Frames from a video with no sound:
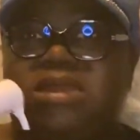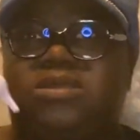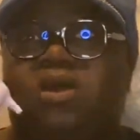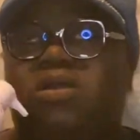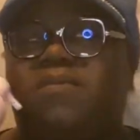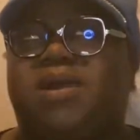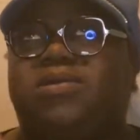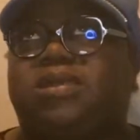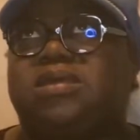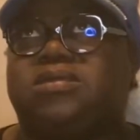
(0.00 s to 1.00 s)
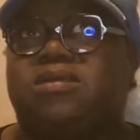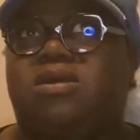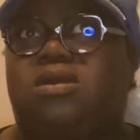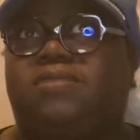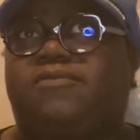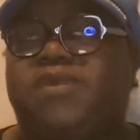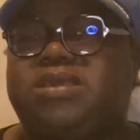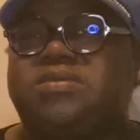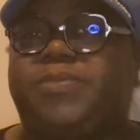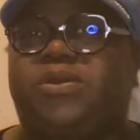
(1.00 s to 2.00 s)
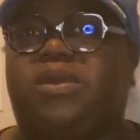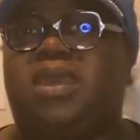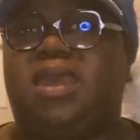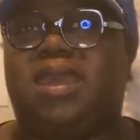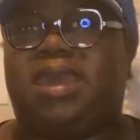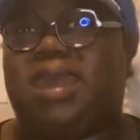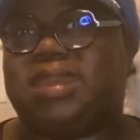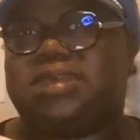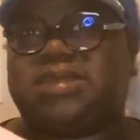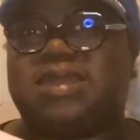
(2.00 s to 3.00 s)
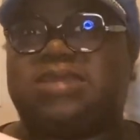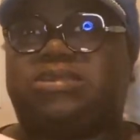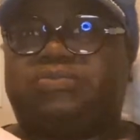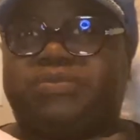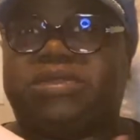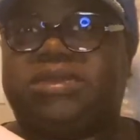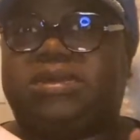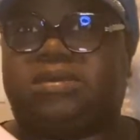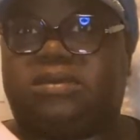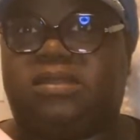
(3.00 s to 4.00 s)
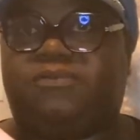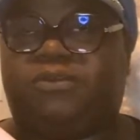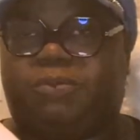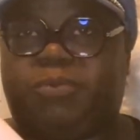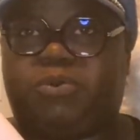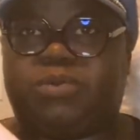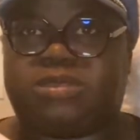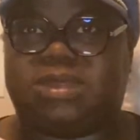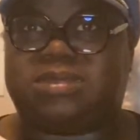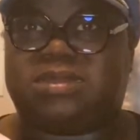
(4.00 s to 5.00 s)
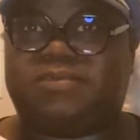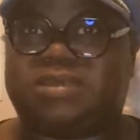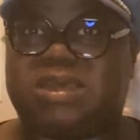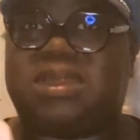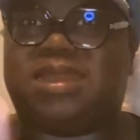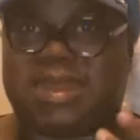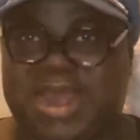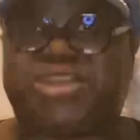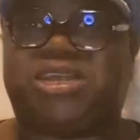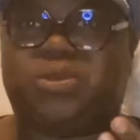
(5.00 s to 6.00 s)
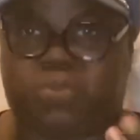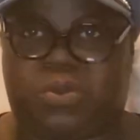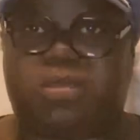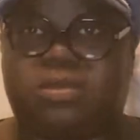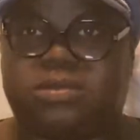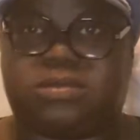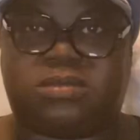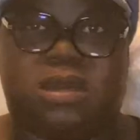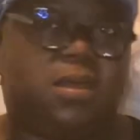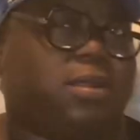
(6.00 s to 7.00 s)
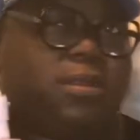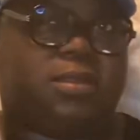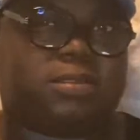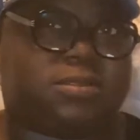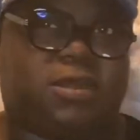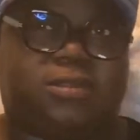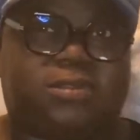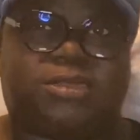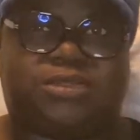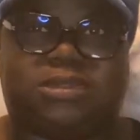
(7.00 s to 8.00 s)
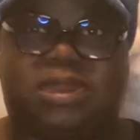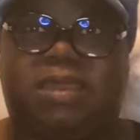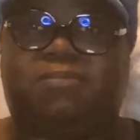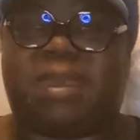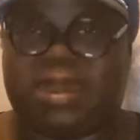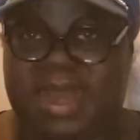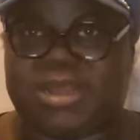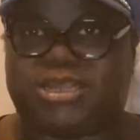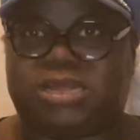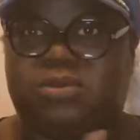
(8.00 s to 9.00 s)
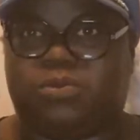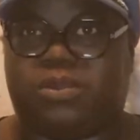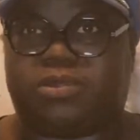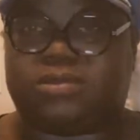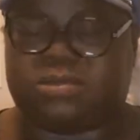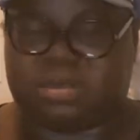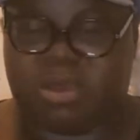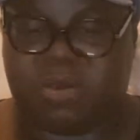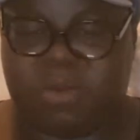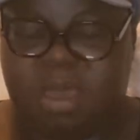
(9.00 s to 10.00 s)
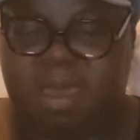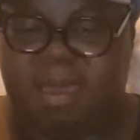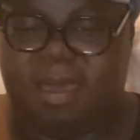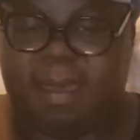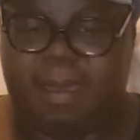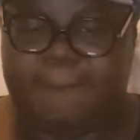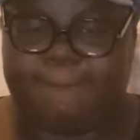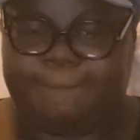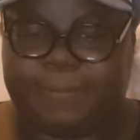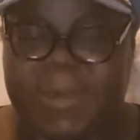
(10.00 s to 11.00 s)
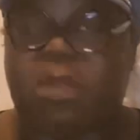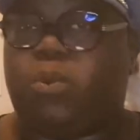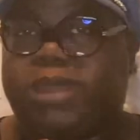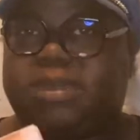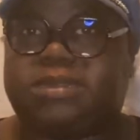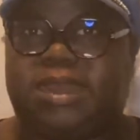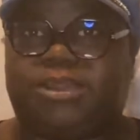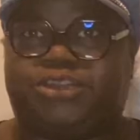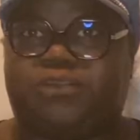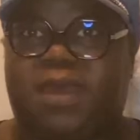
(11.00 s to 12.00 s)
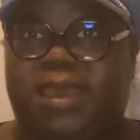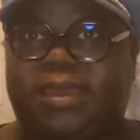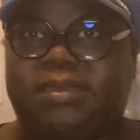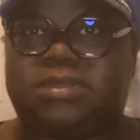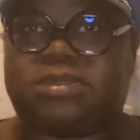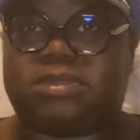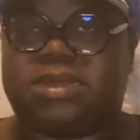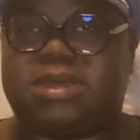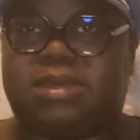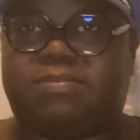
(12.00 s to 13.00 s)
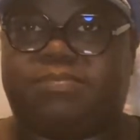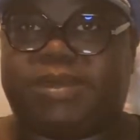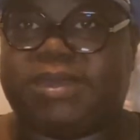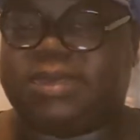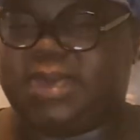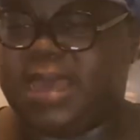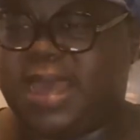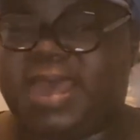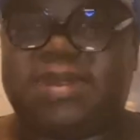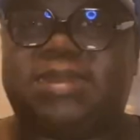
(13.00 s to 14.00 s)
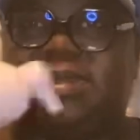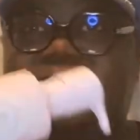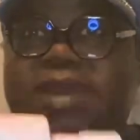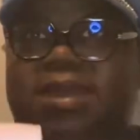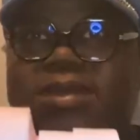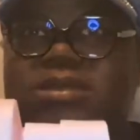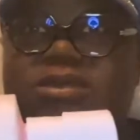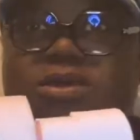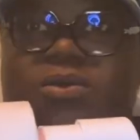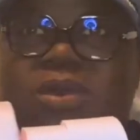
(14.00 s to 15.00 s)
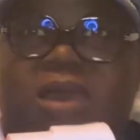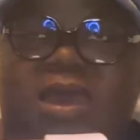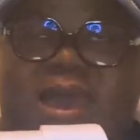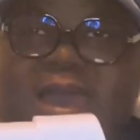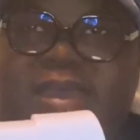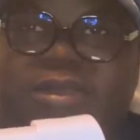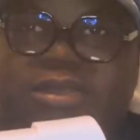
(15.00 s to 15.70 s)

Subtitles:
talk about this on Facebook, and they said it's really good for people with sensitive skin, that it actually works. It's not just the name, that it actually works. So I wanted to like try it, but yeah, I didn't get it. So I